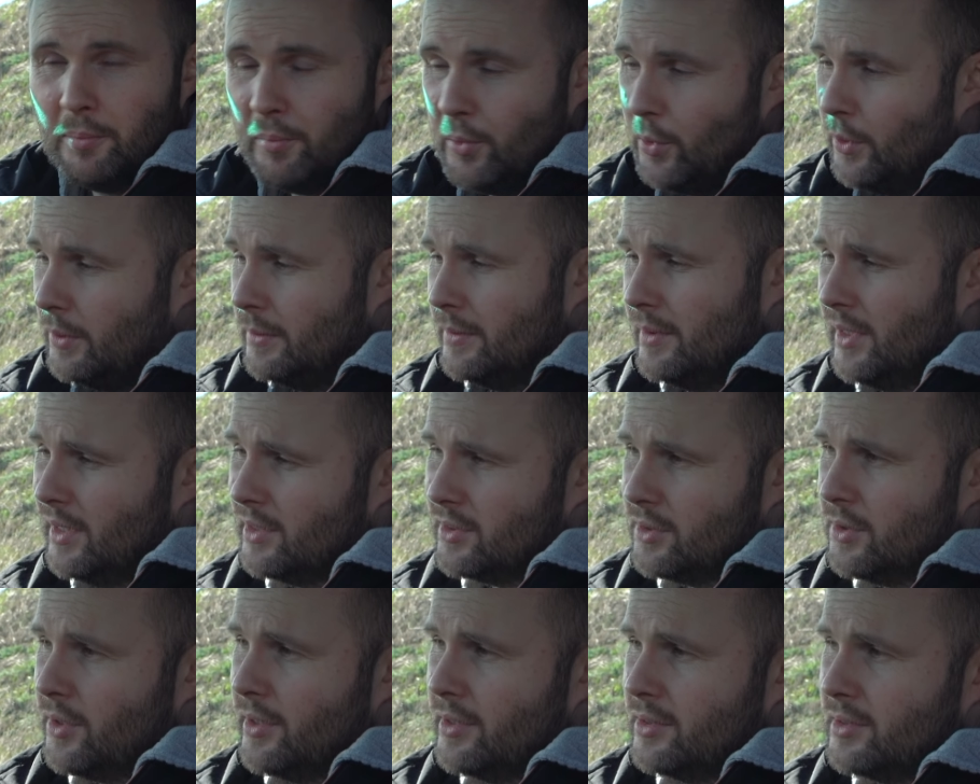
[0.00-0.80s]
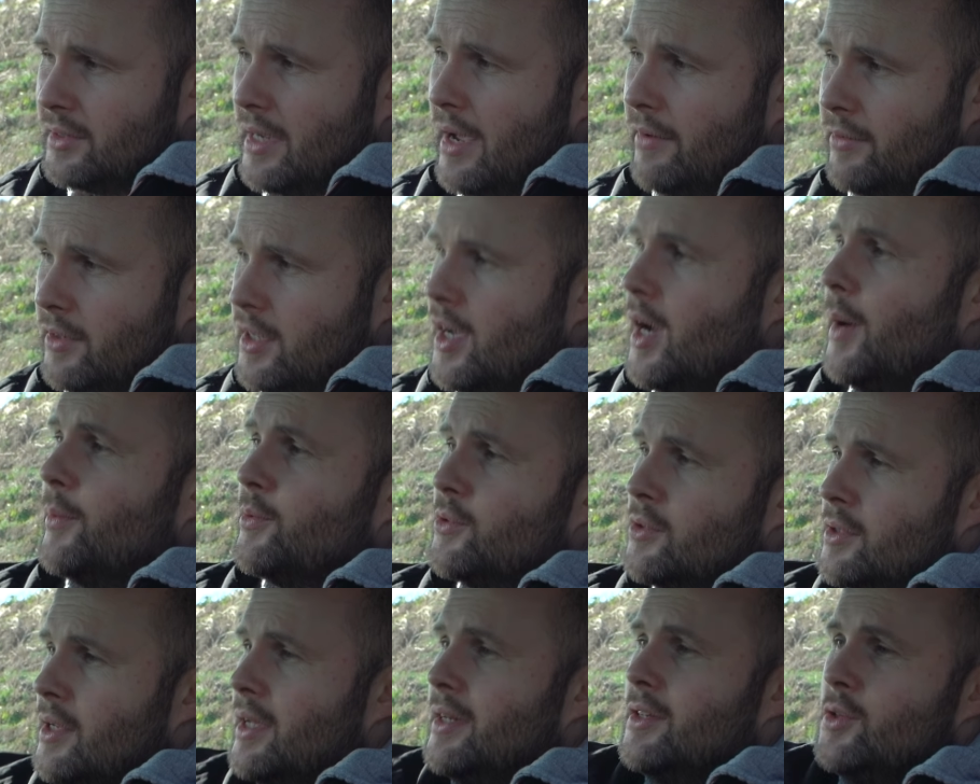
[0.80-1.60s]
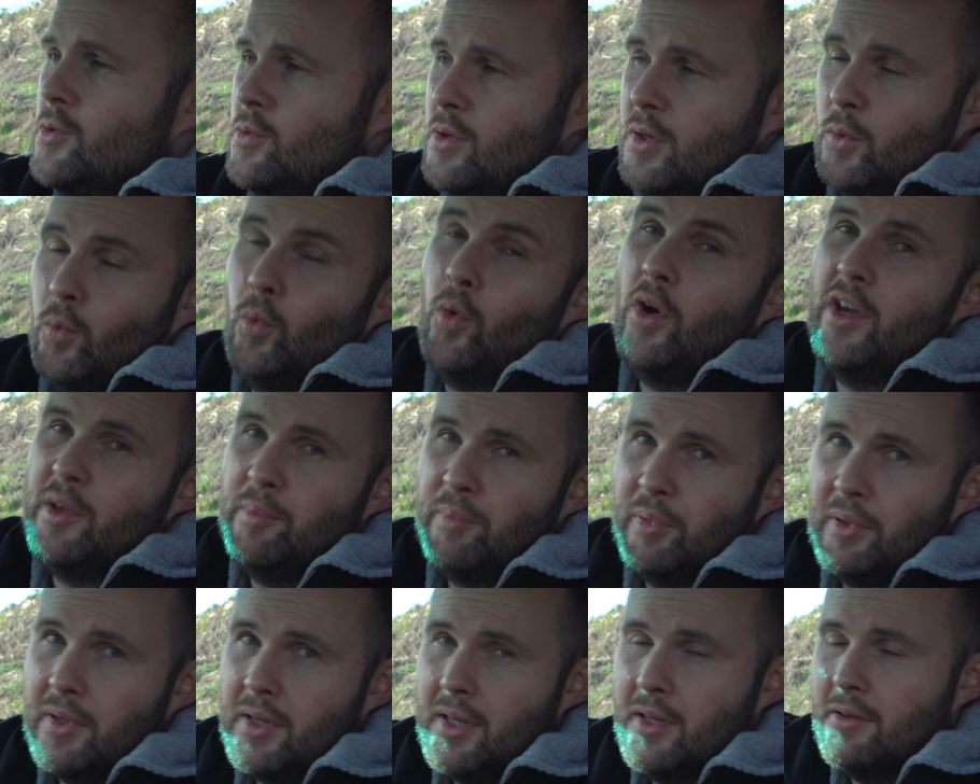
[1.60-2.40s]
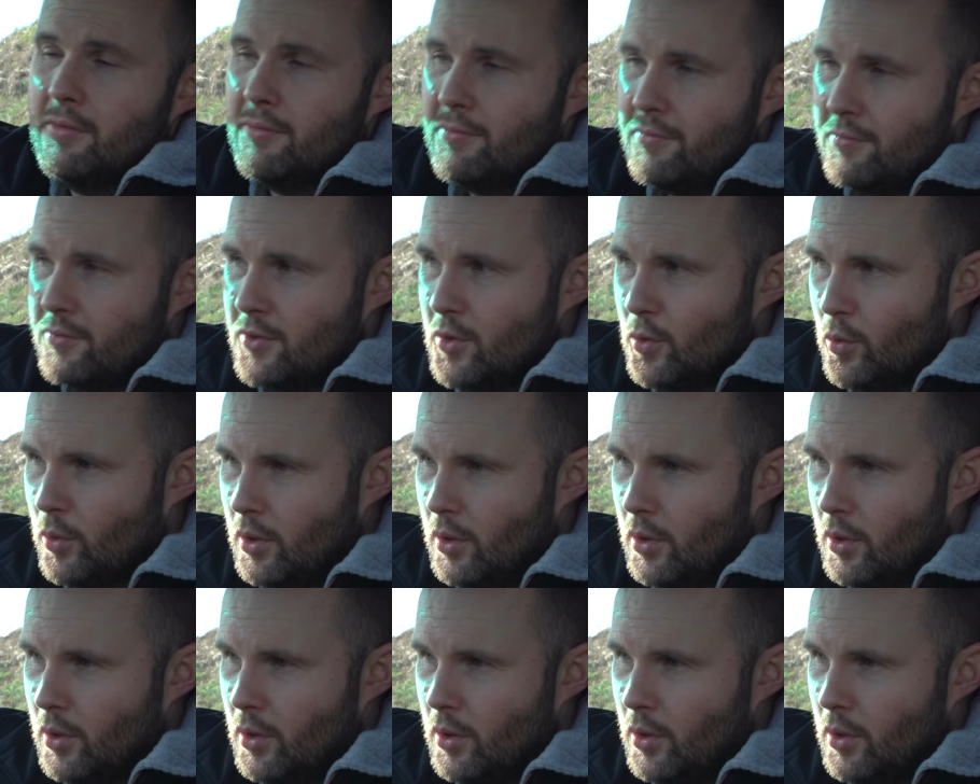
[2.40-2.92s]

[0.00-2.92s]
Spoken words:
but it's nice to have the option that you can wipe it if you